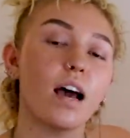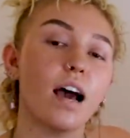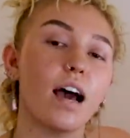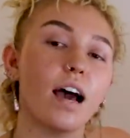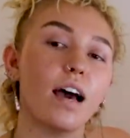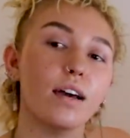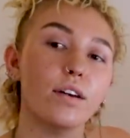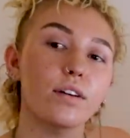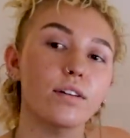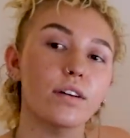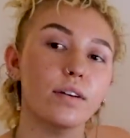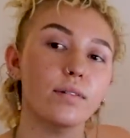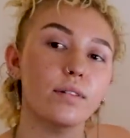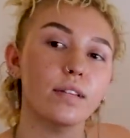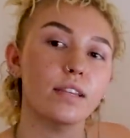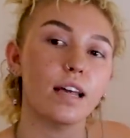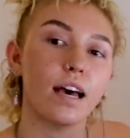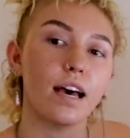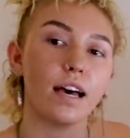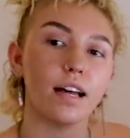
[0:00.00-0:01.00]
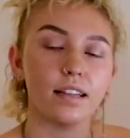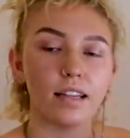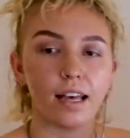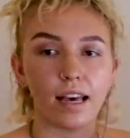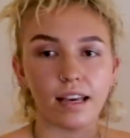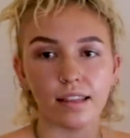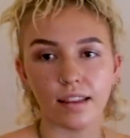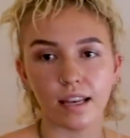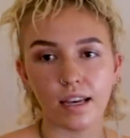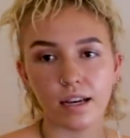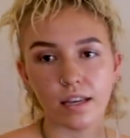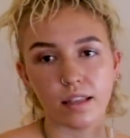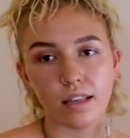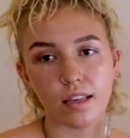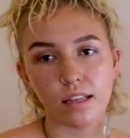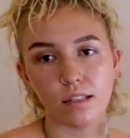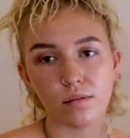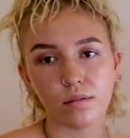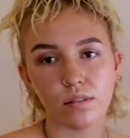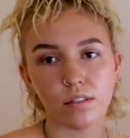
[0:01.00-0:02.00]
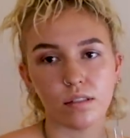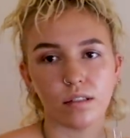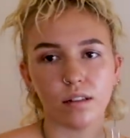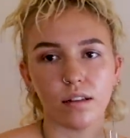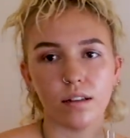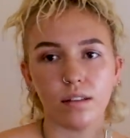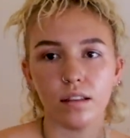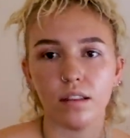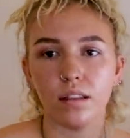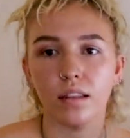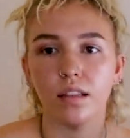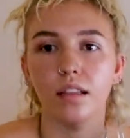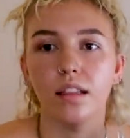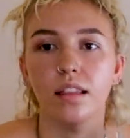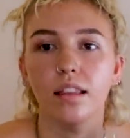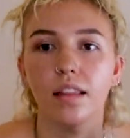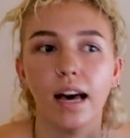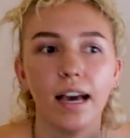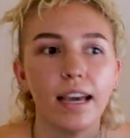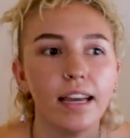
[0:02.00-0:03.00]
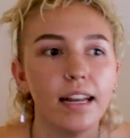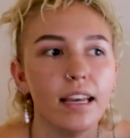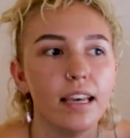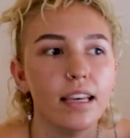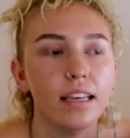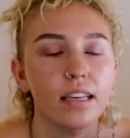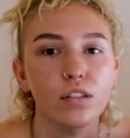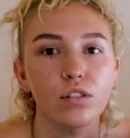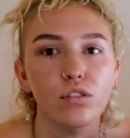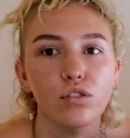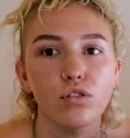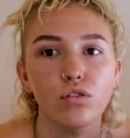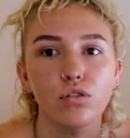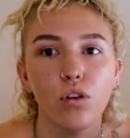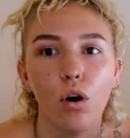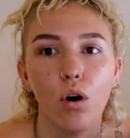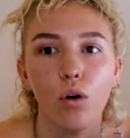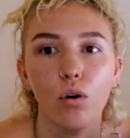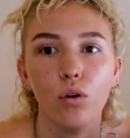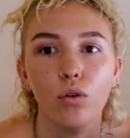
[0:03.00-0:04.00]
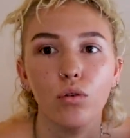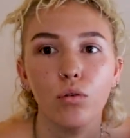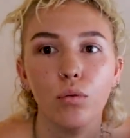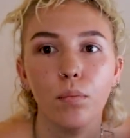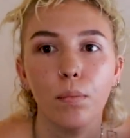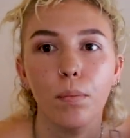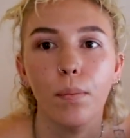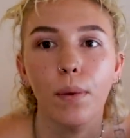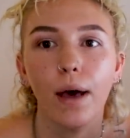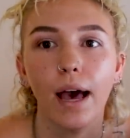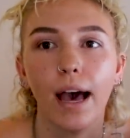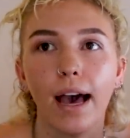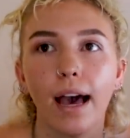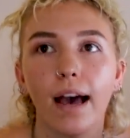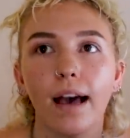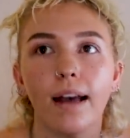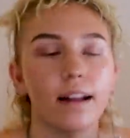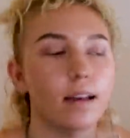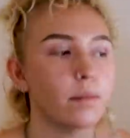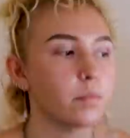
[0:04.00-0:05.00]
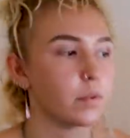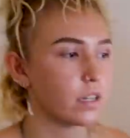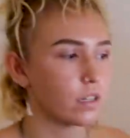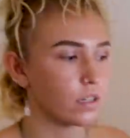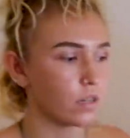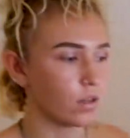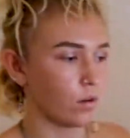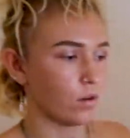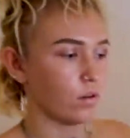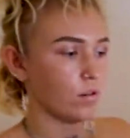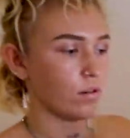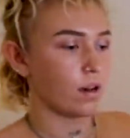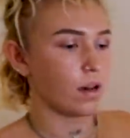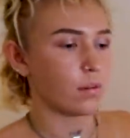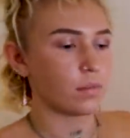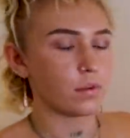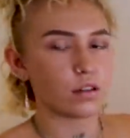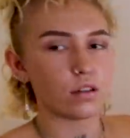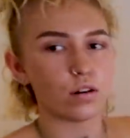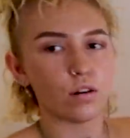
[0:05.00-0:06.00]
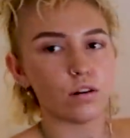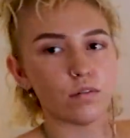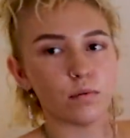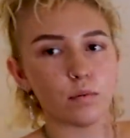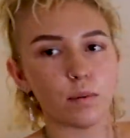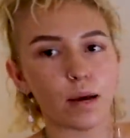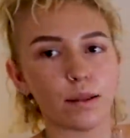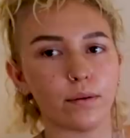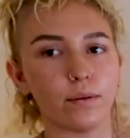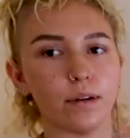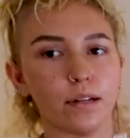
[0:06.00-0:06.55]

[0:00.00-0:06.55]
I agree with that. Like there, this was the lighting is so bad. I'm gonna go. I'm gonna go over by the